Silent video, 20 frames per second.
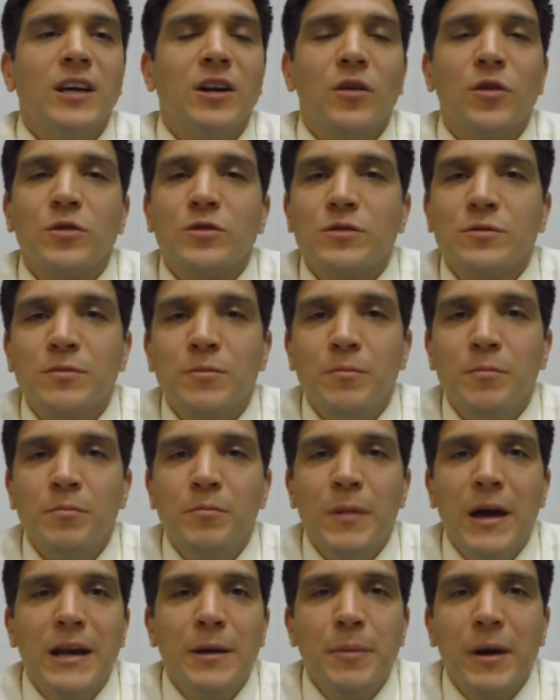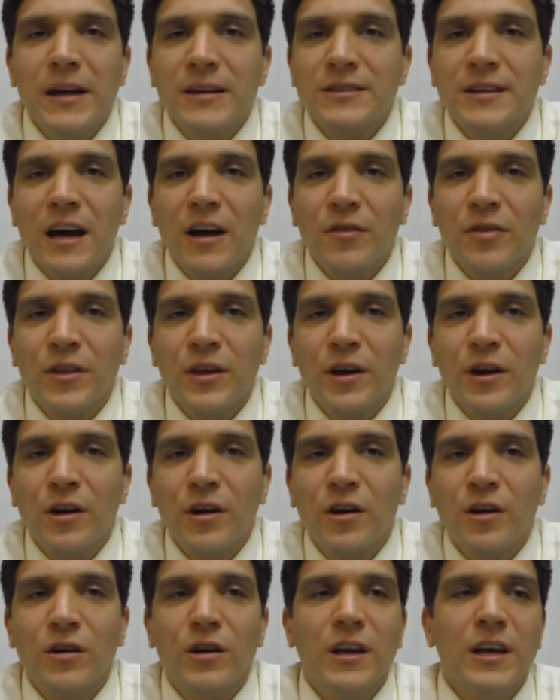There's many banks out
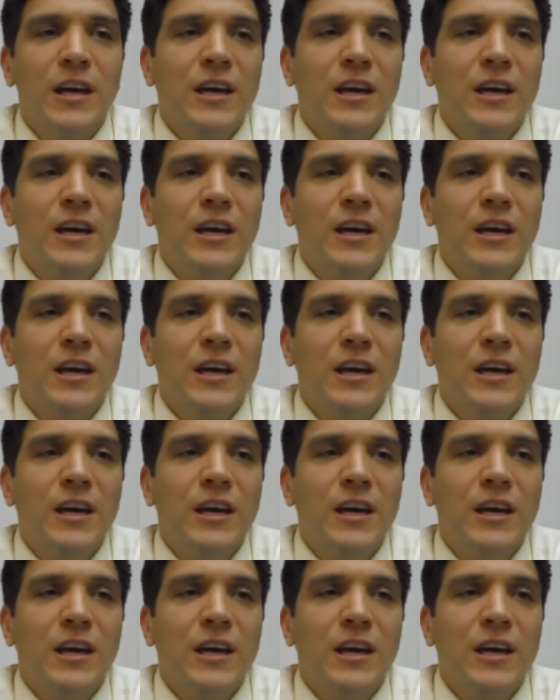there.